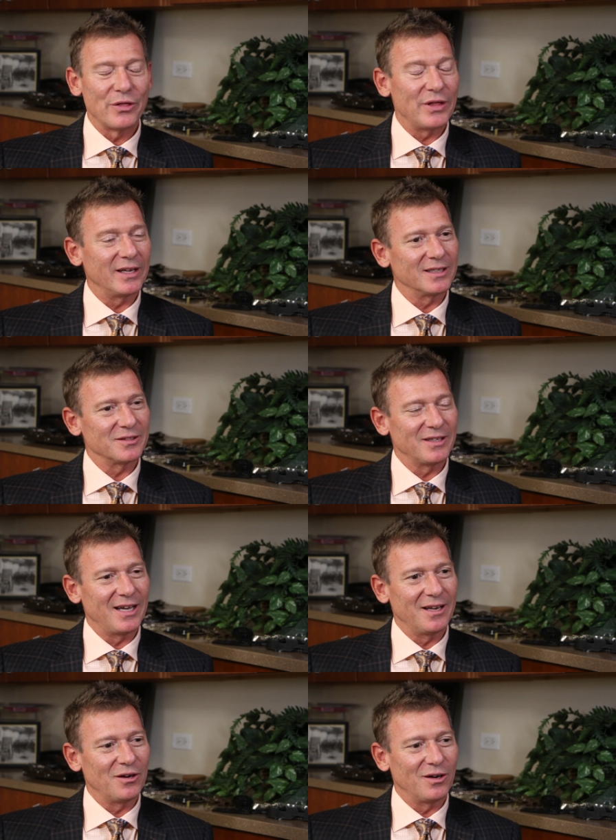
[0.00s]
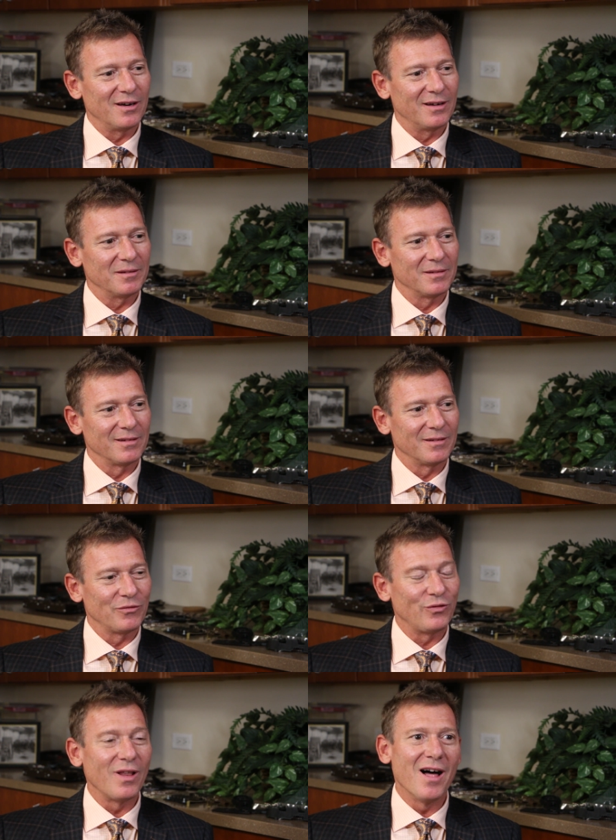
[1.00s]
things that are
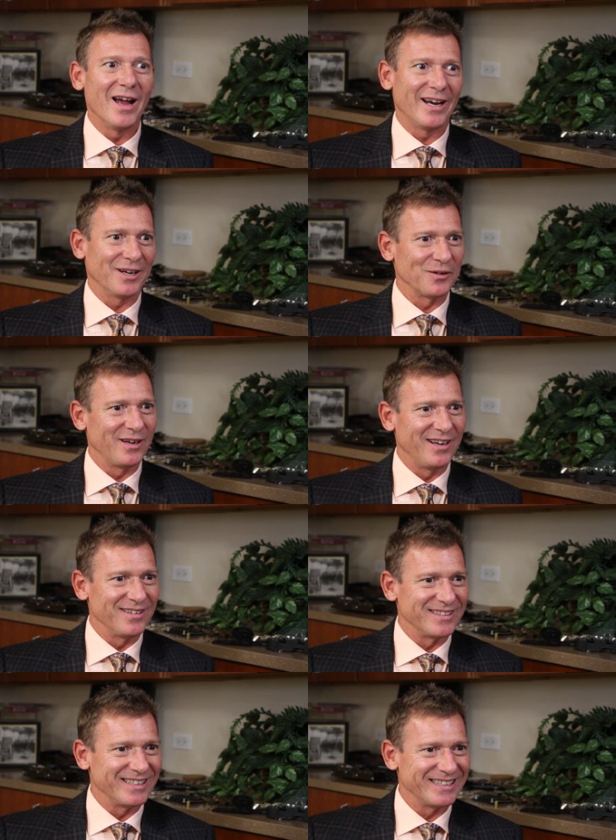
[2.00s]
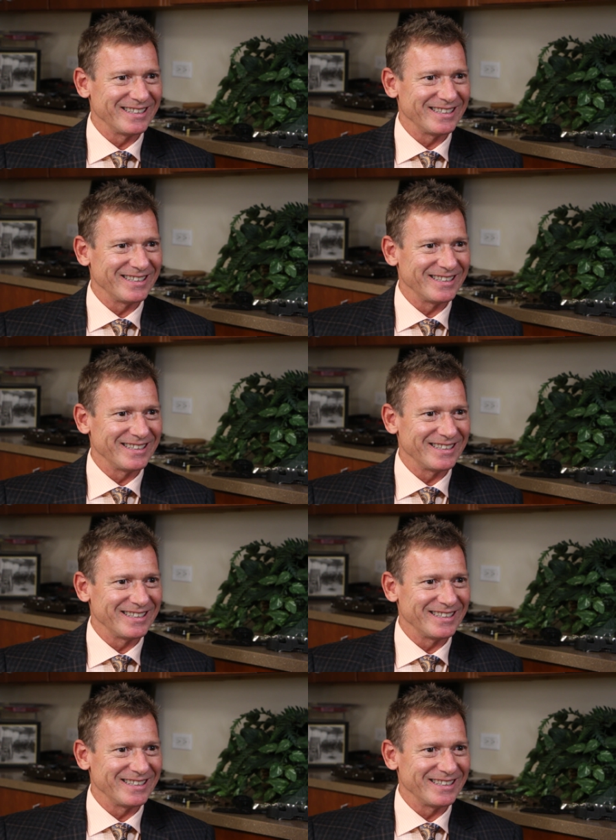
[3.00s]
flying around.